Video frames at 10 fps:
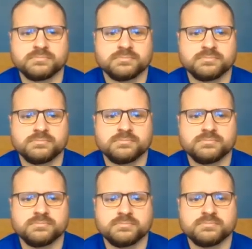
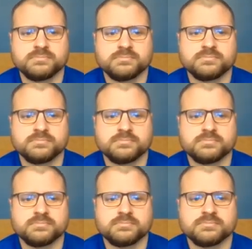
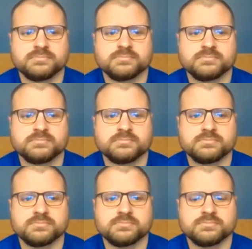
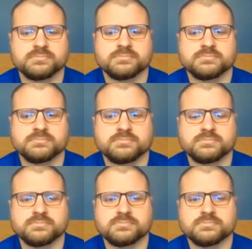
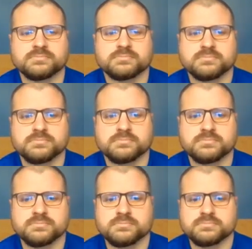
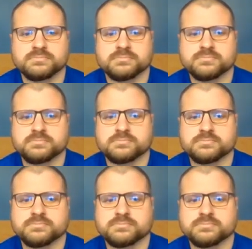
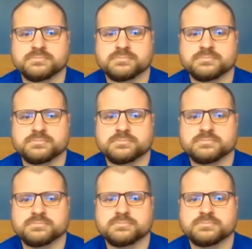
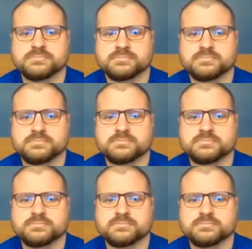(not speaking)